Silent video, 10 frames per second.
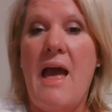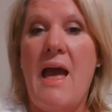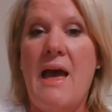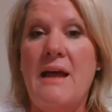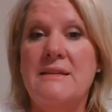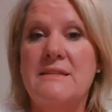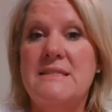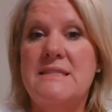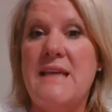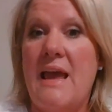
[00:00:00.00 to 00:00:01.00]
and
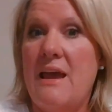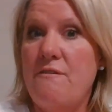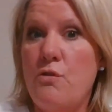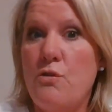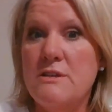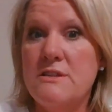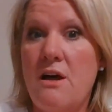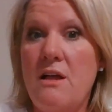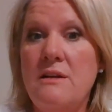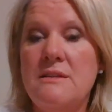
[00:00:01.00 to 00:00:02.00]
say it for us
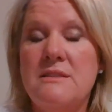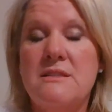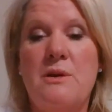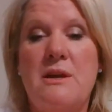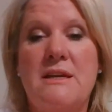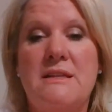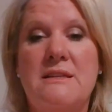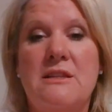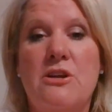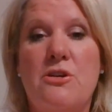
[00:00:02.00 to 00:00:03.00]
all, and so we
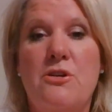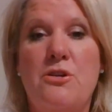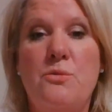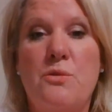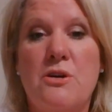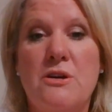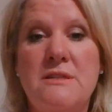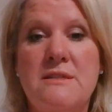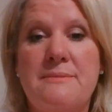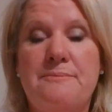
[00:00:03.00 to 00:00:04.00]
can learn new
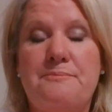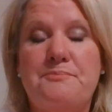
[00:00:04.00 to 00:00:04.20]
words.